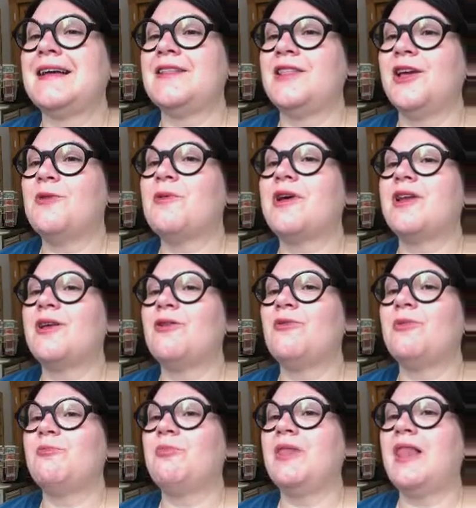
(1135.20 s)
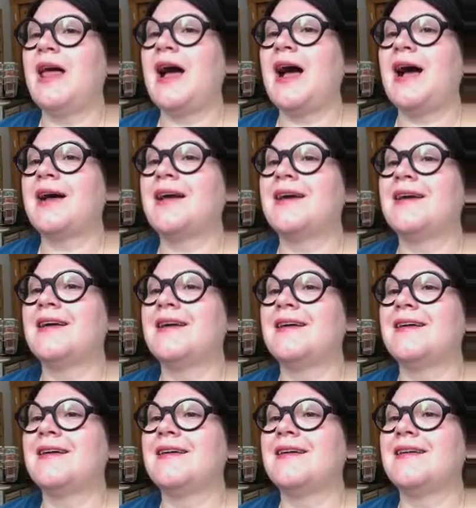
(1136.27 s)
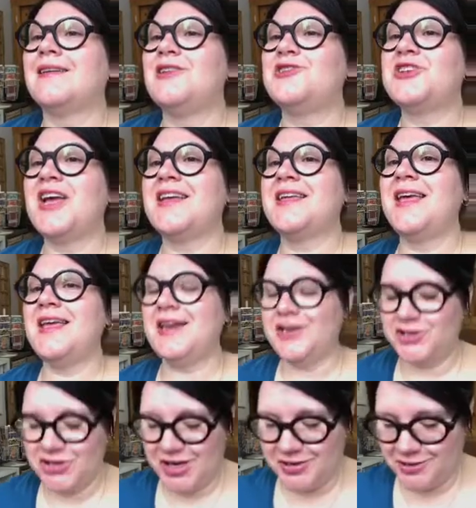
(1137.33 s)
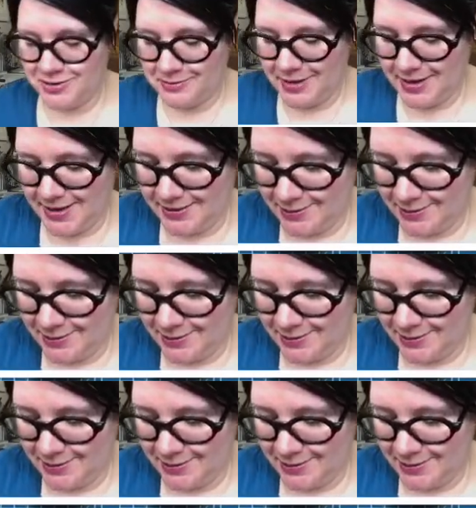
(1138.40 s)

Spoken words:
we're gonna go with black. Katie changed her mind.